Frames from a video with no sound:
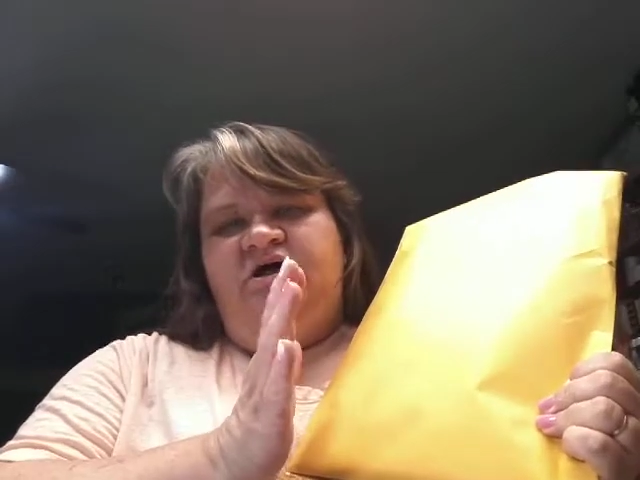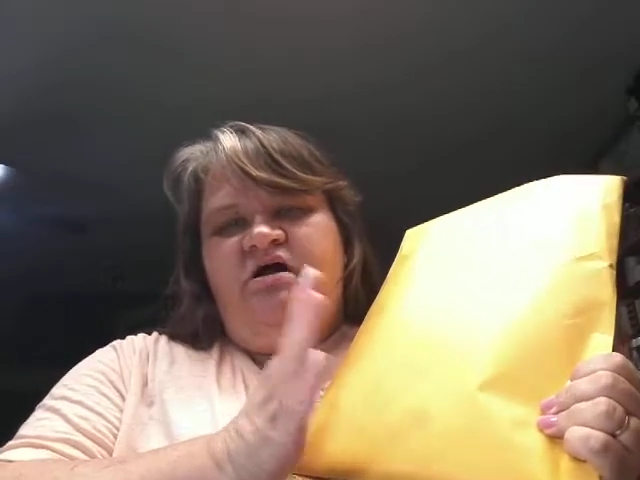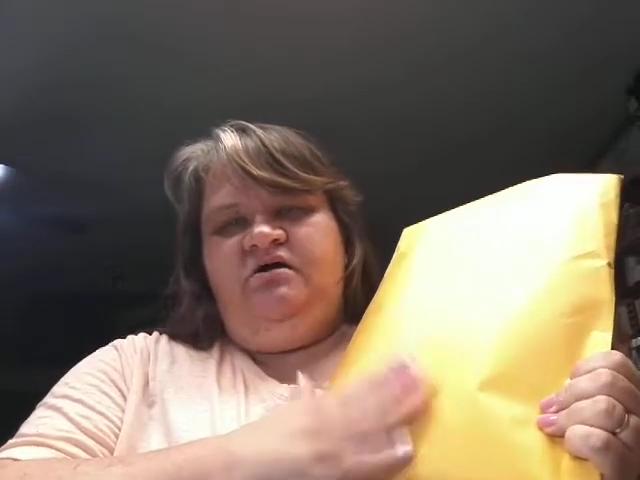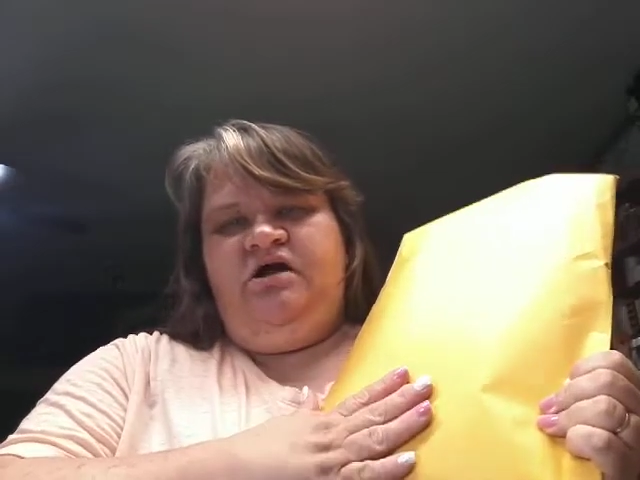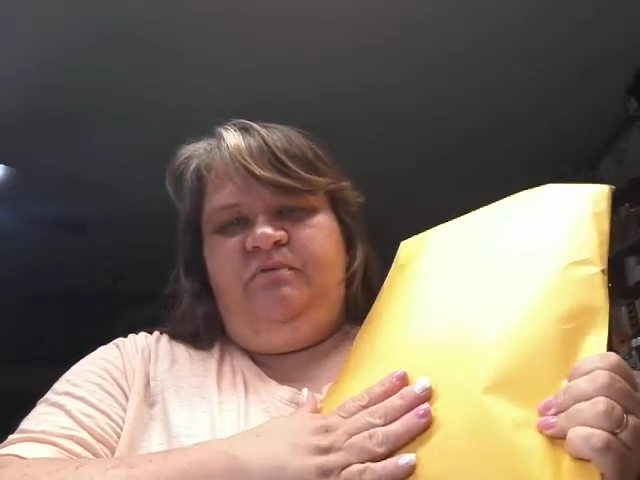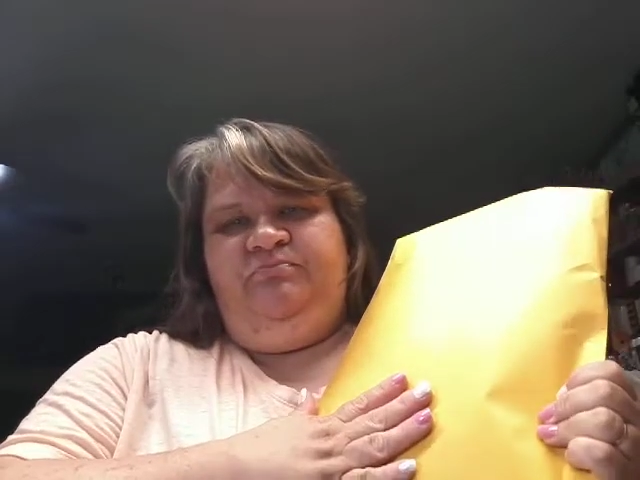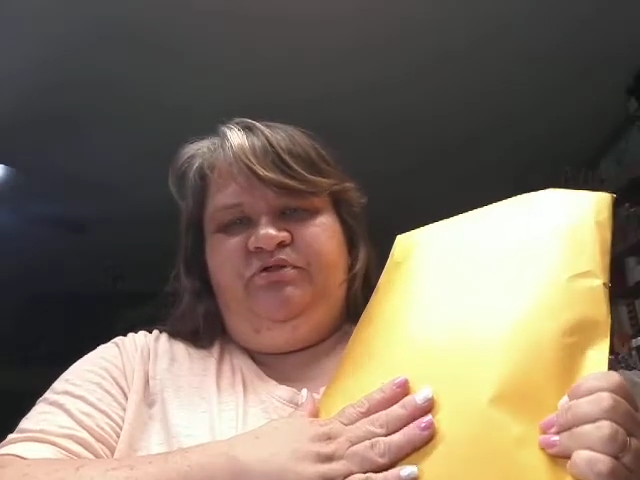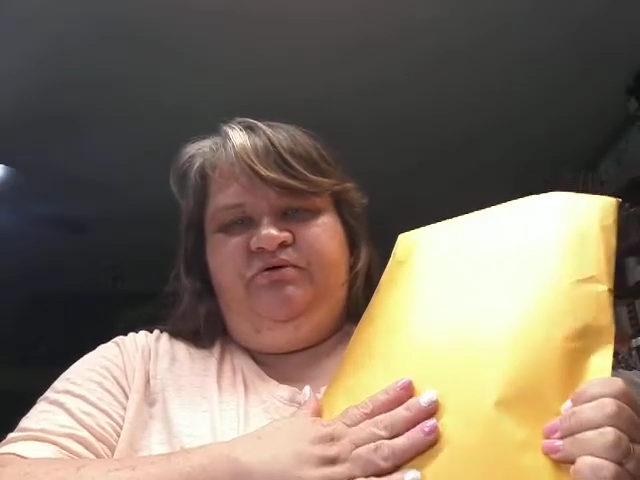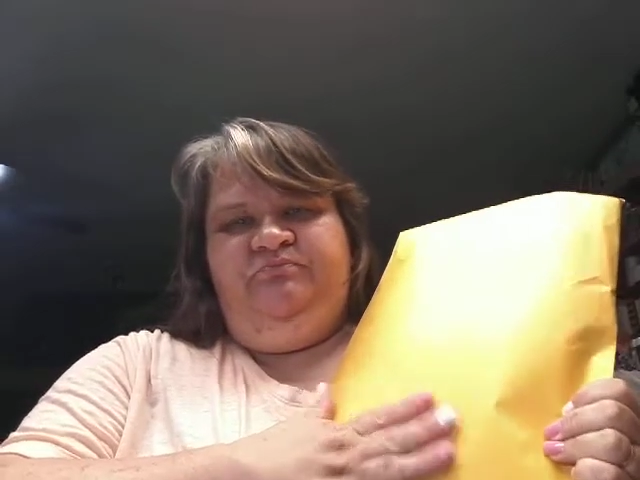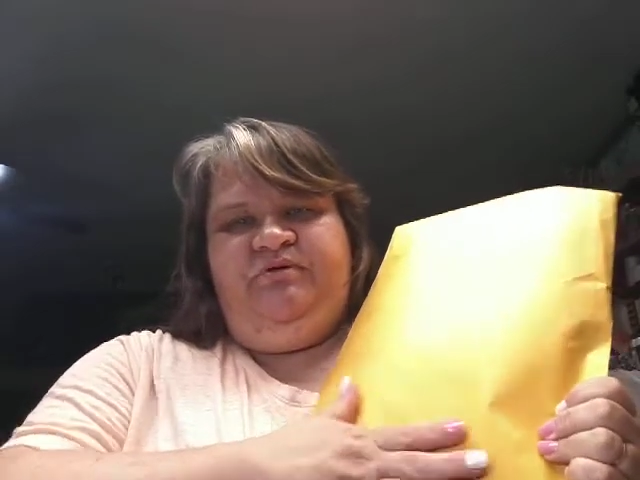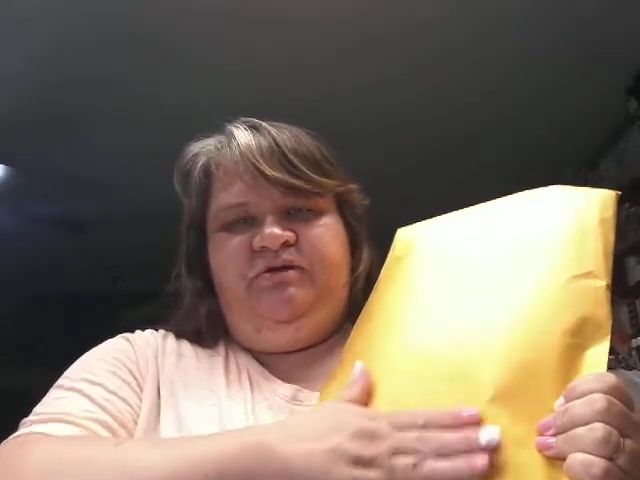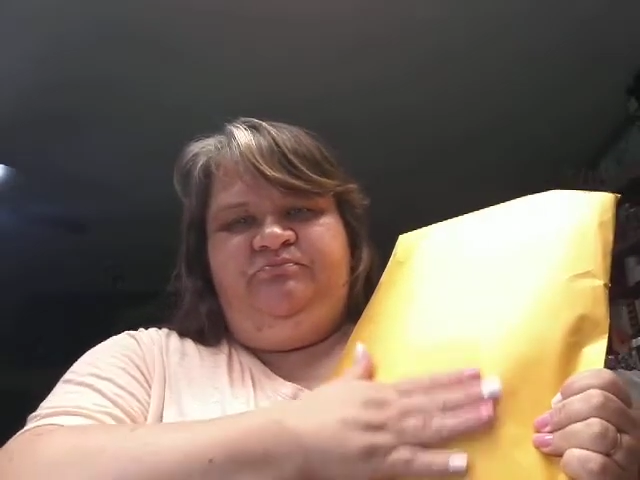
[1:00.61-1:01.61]
a couple
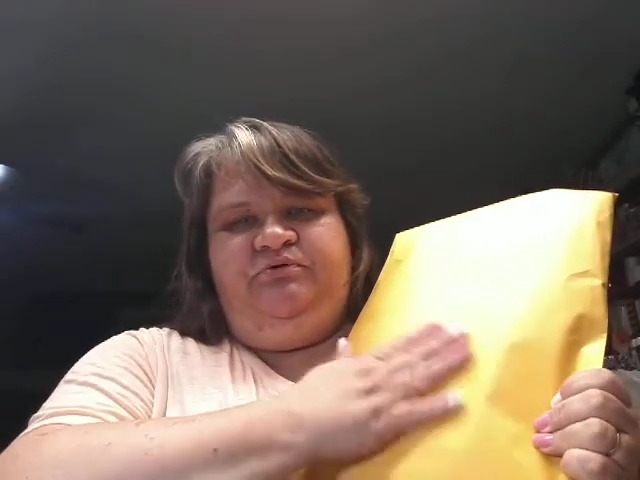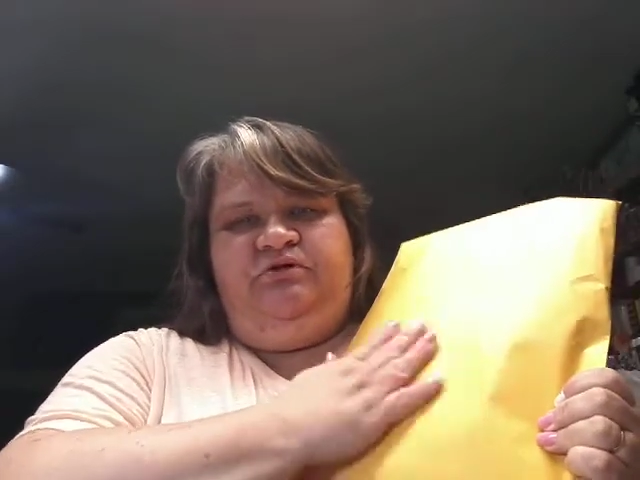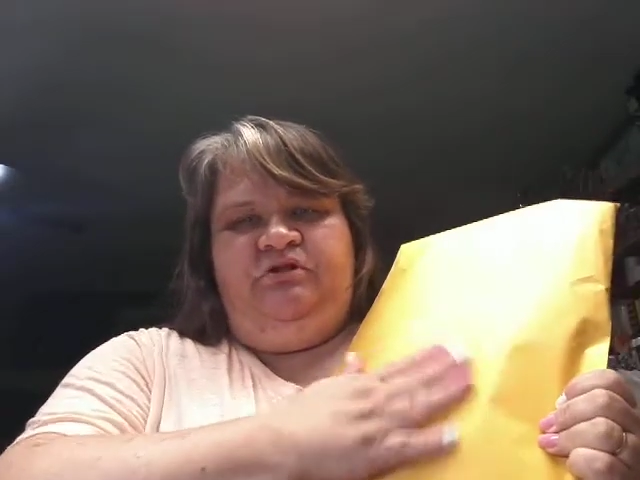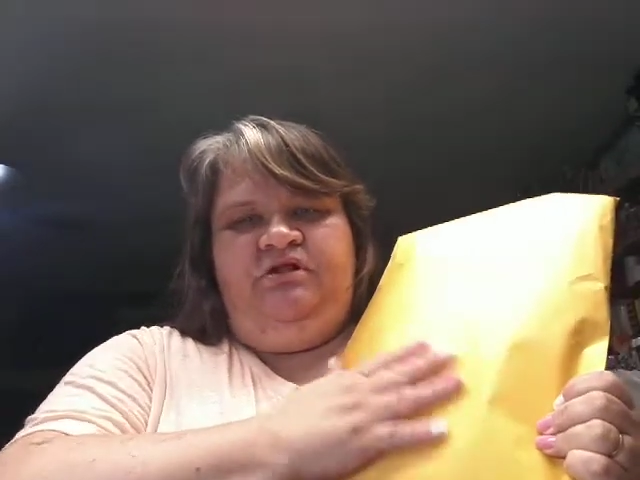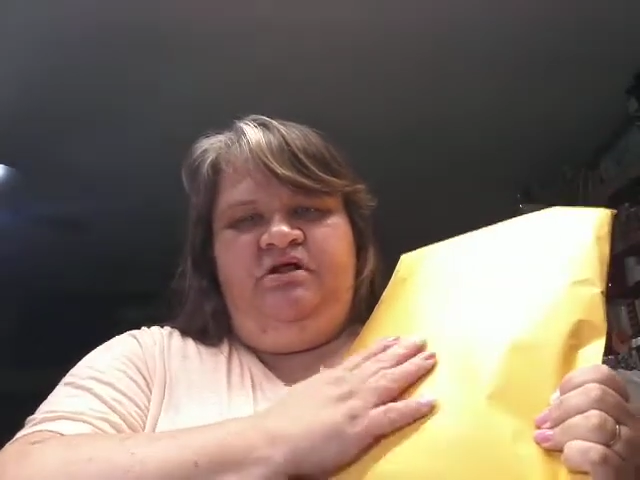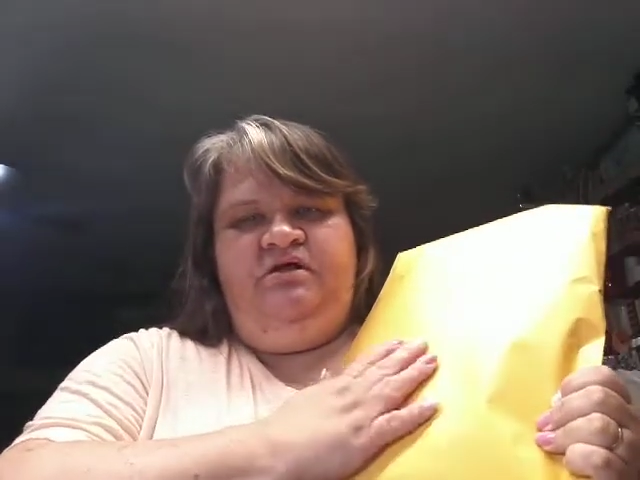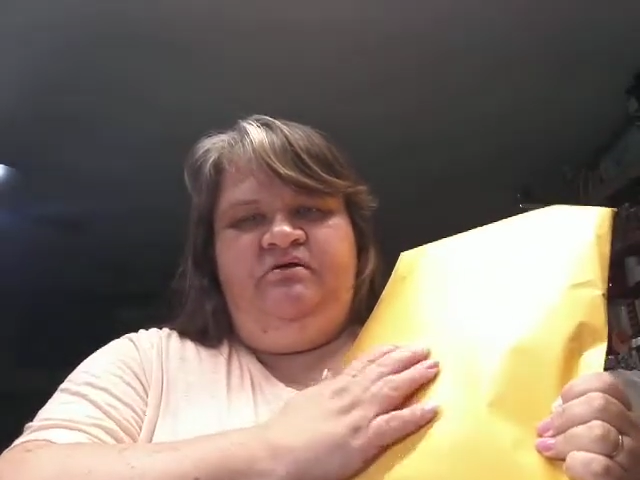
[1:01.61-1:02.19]
of people